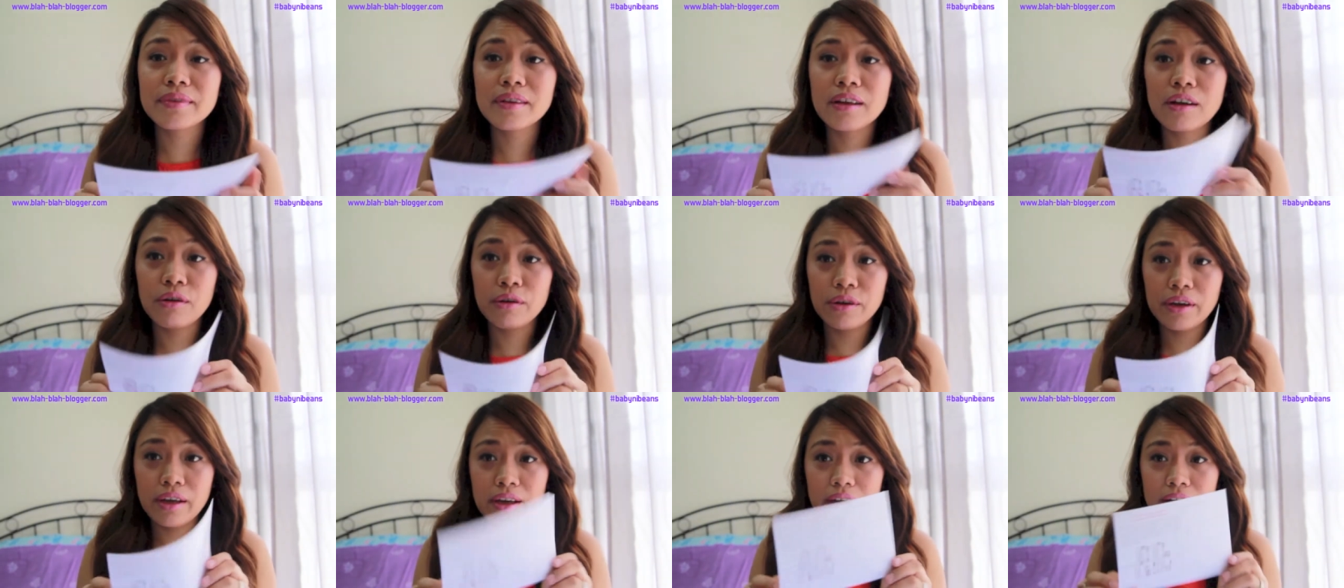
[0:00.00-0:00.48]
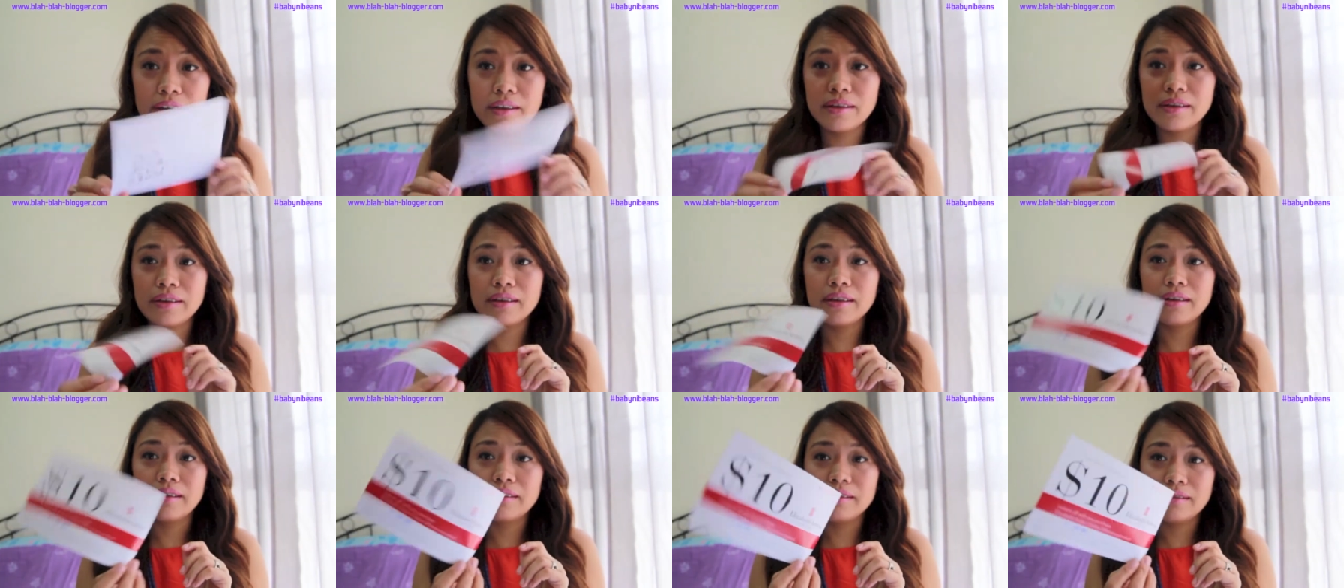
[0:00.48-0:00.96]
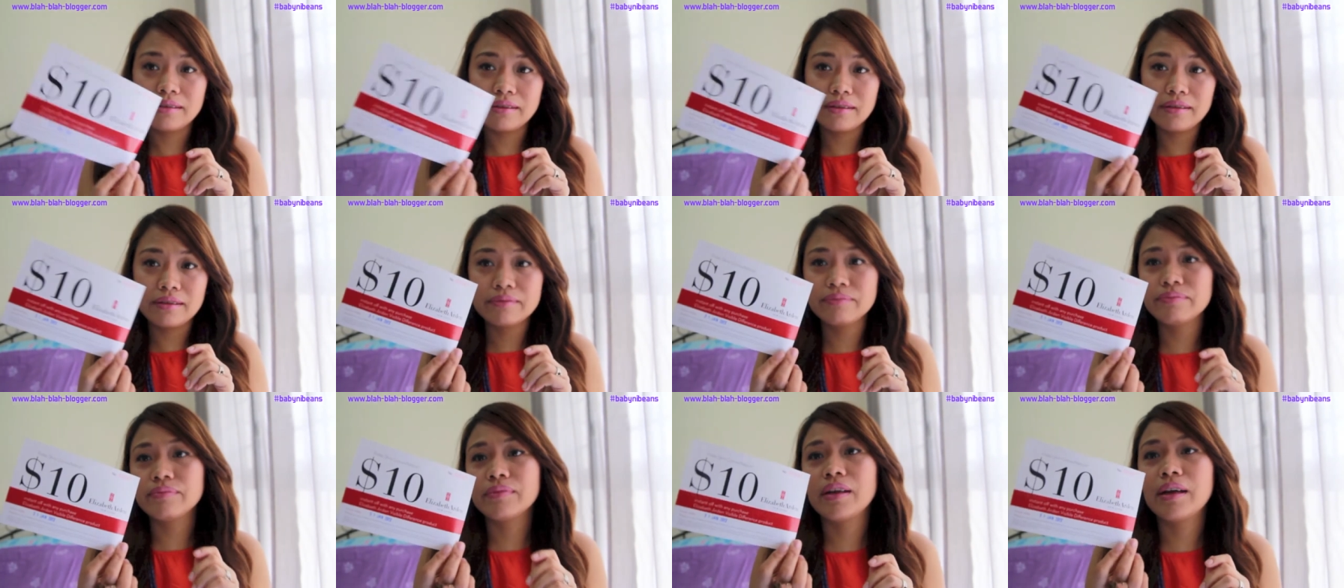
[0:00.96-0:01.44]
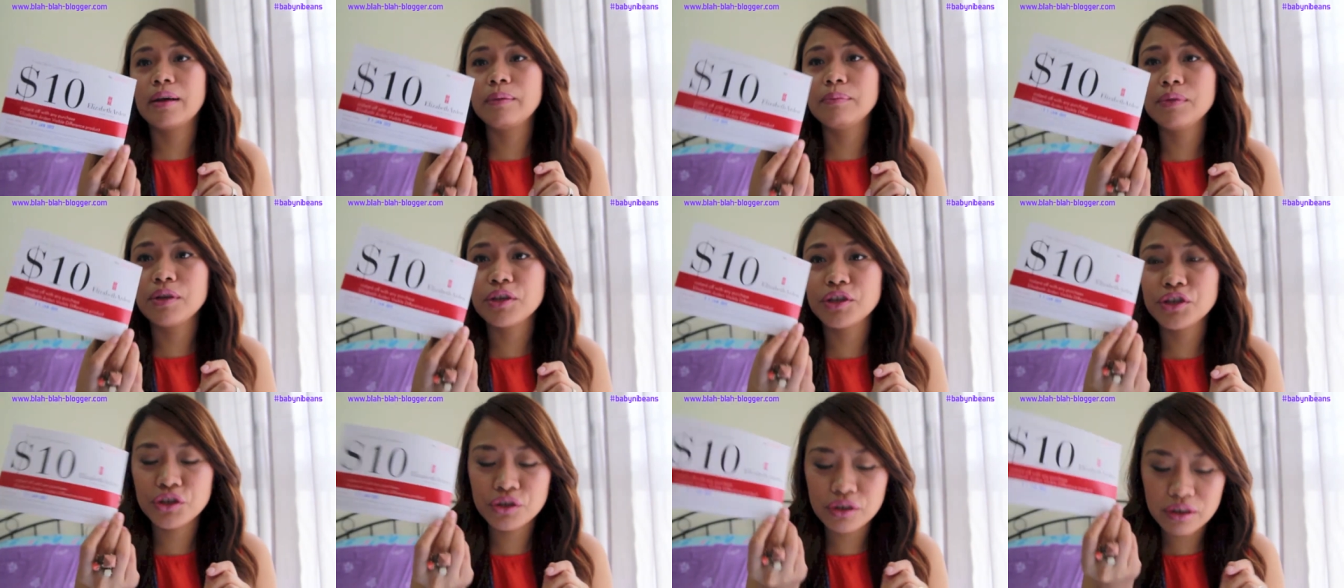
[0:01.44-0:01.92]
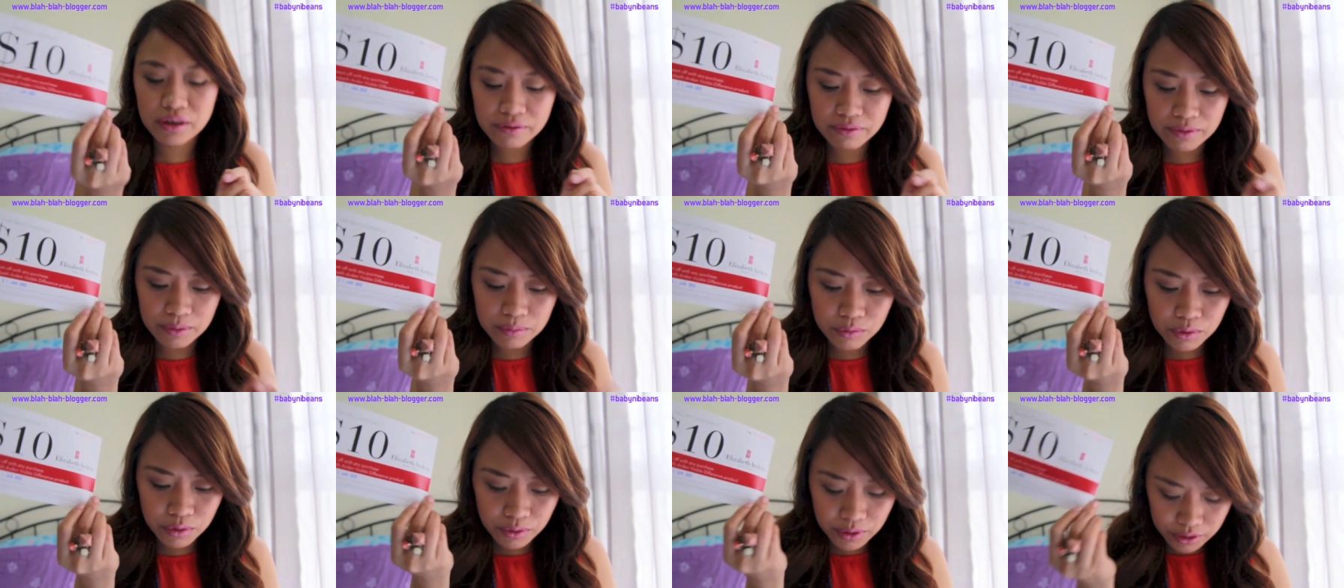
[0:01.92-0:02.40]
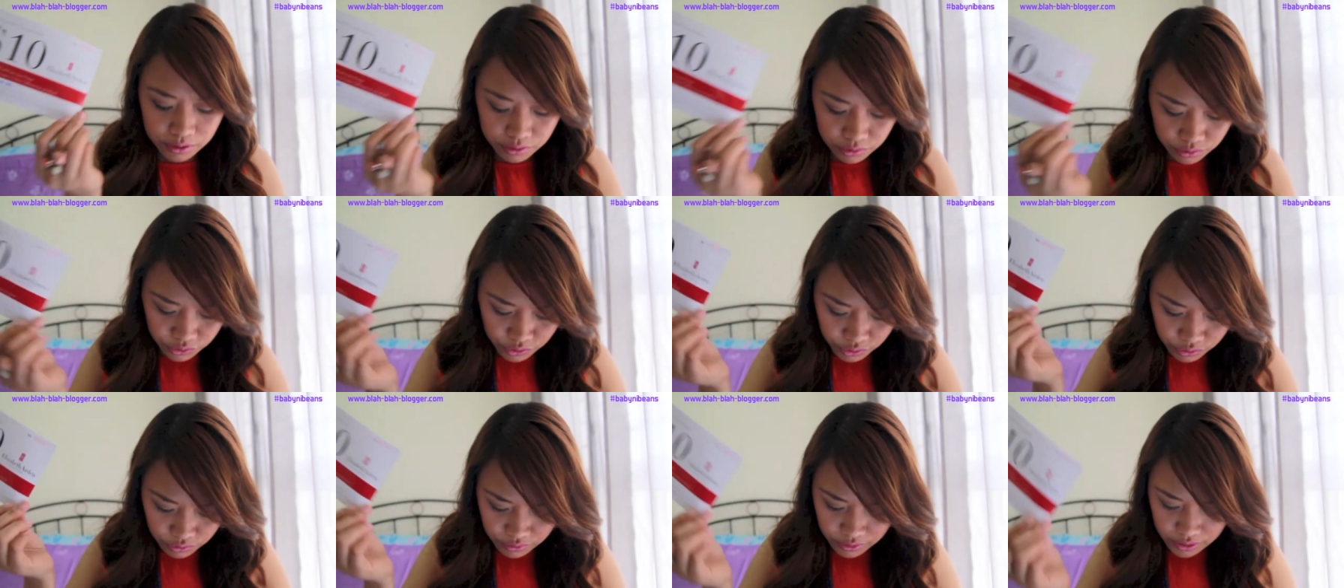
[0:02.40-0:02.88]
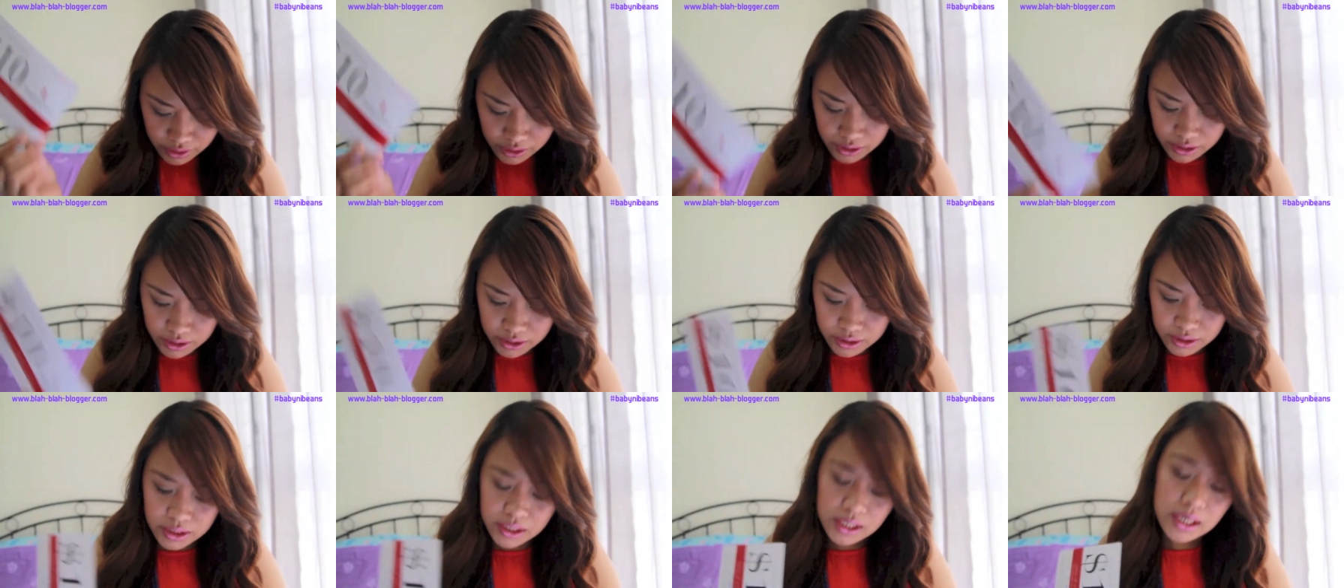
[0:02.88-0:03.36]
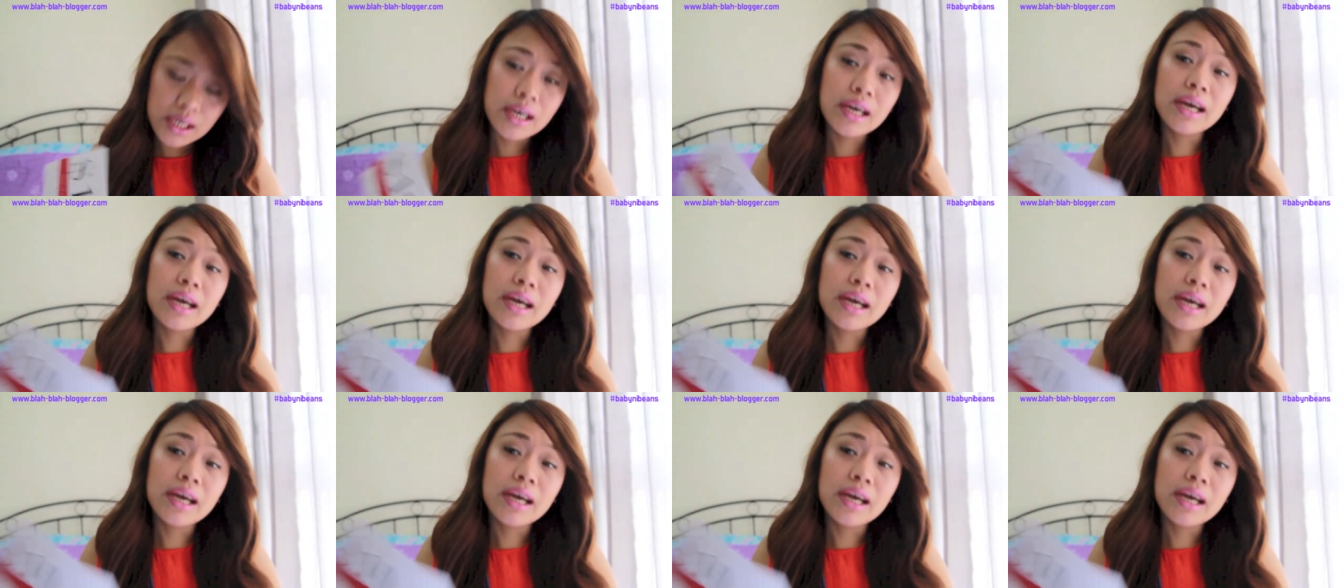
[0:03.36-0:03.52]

Okay, I'm not sure if I'm going to use this.